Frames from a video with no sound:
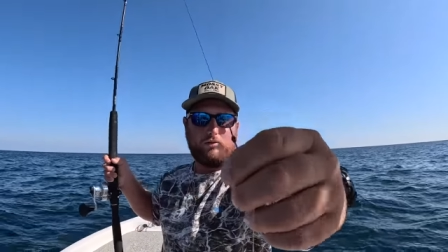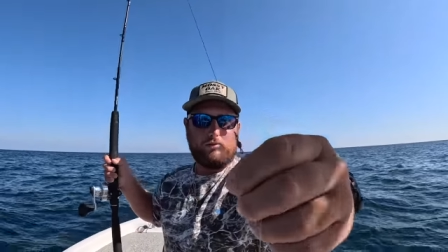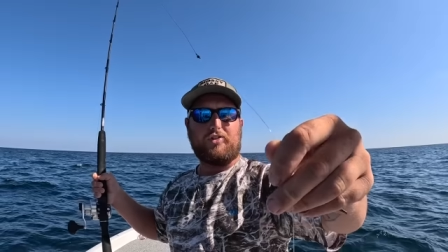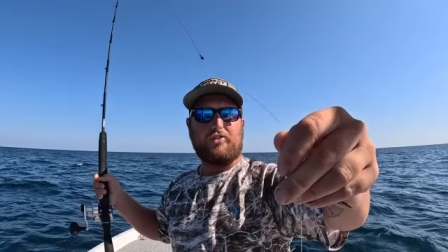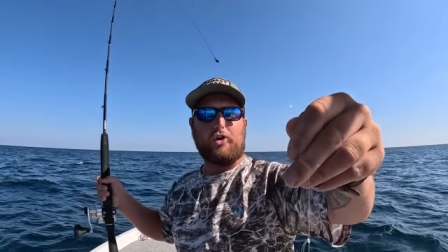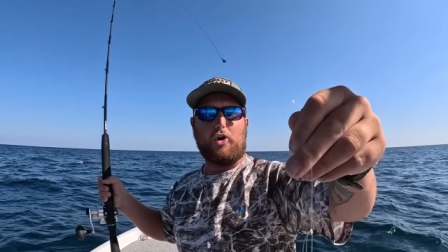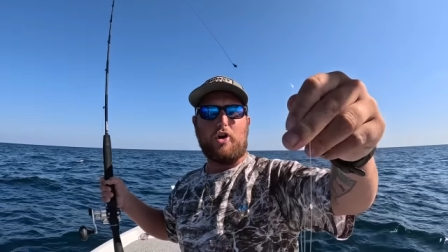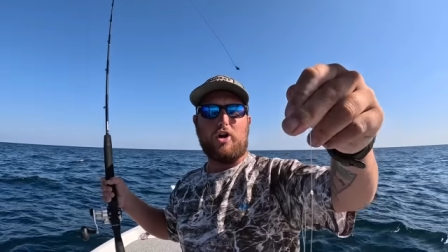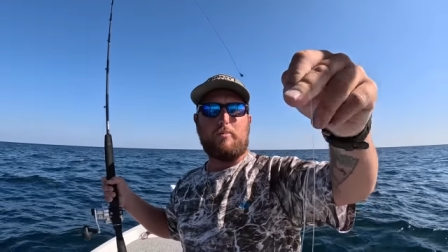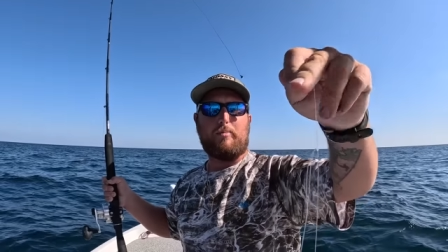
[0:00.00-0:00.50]
with
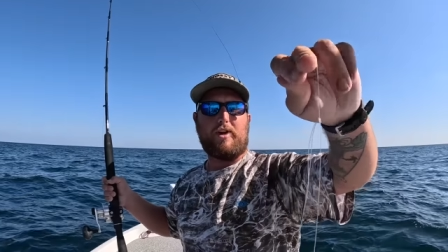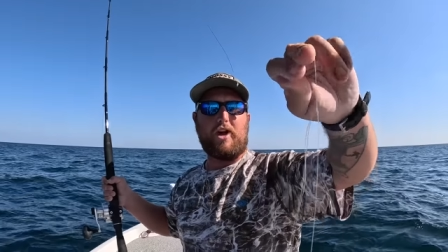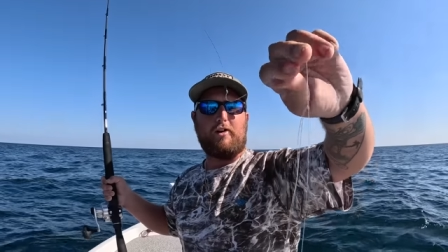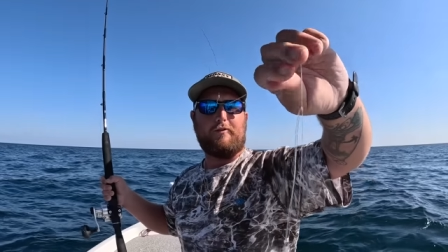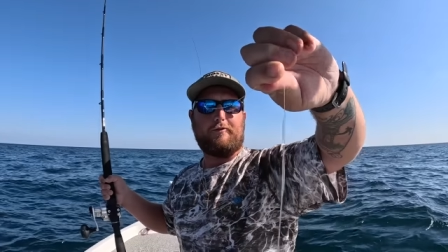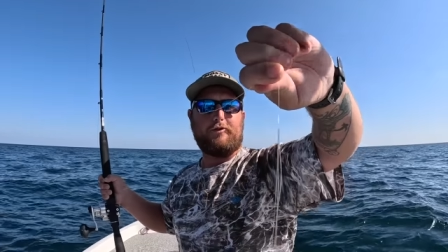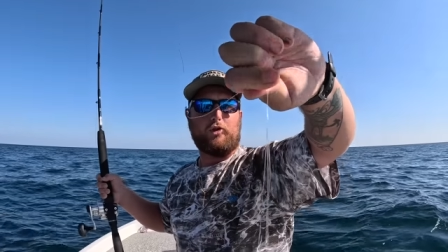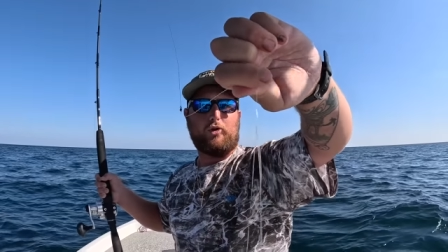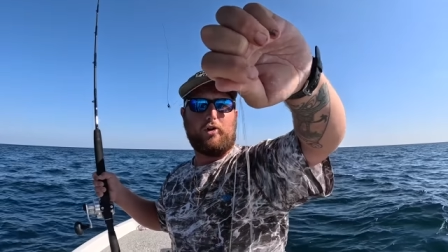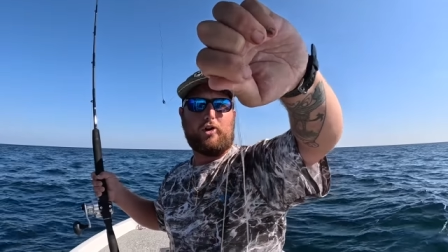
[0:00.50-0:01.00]
30
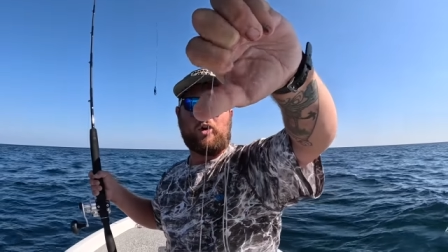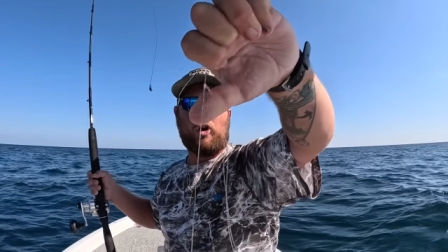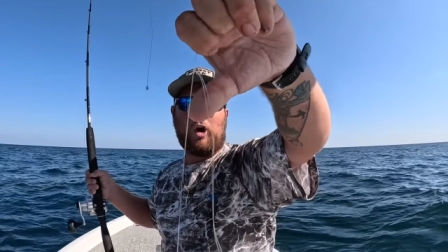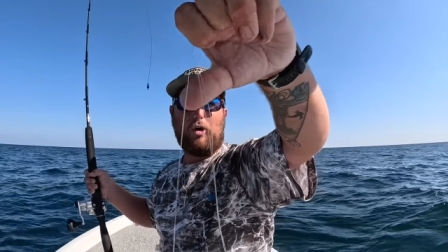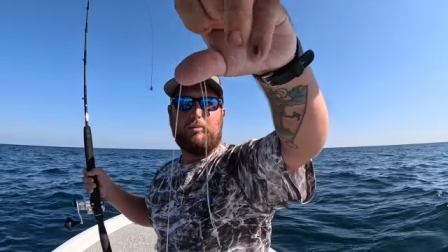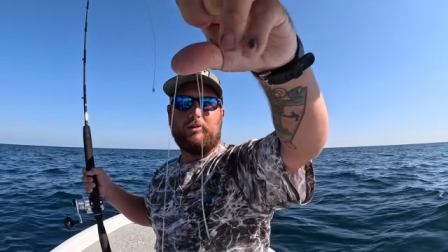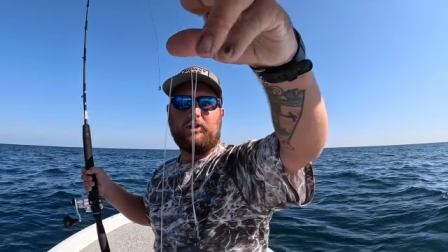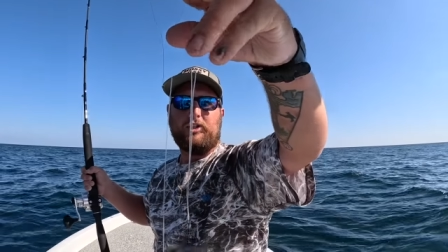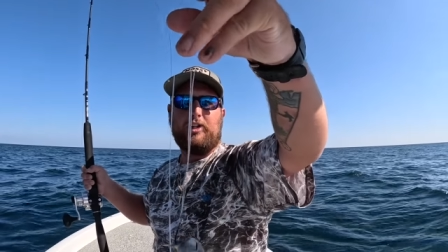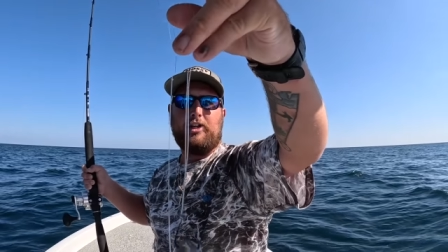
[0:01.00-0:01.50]
pound
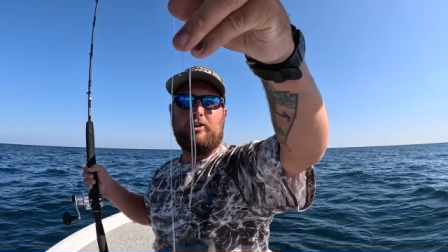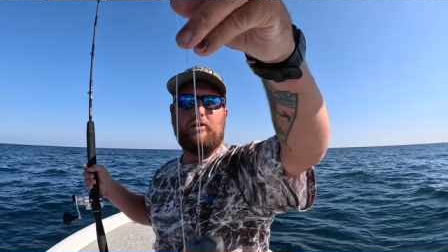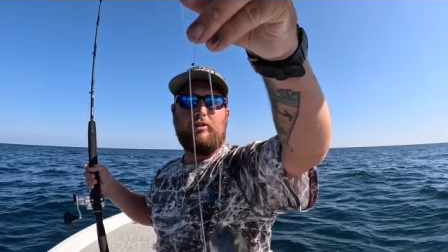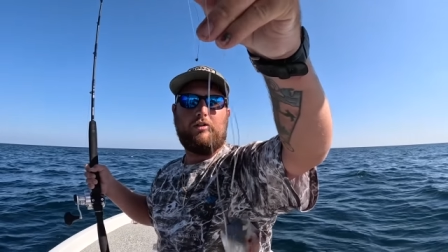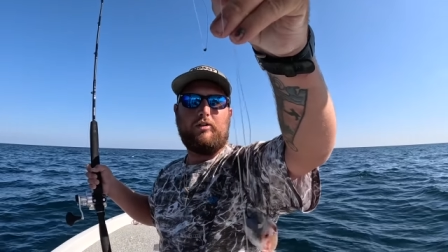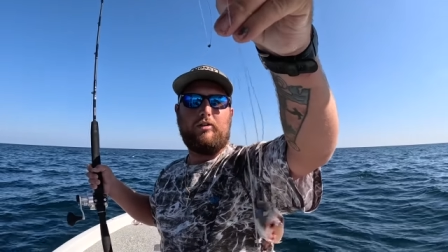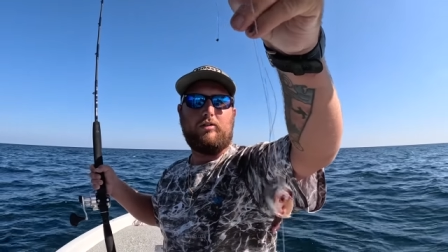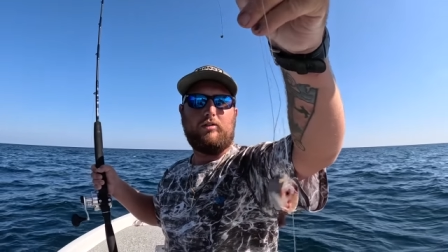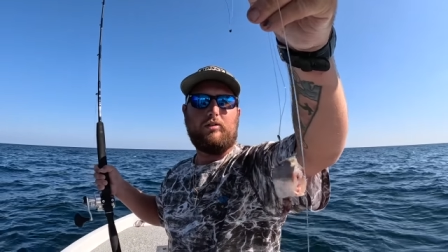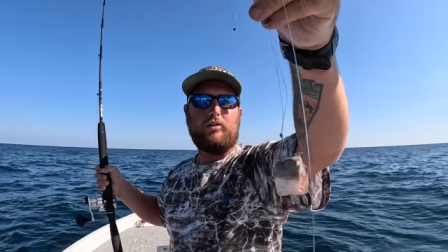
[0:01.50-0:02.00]
fluorocarbon leader,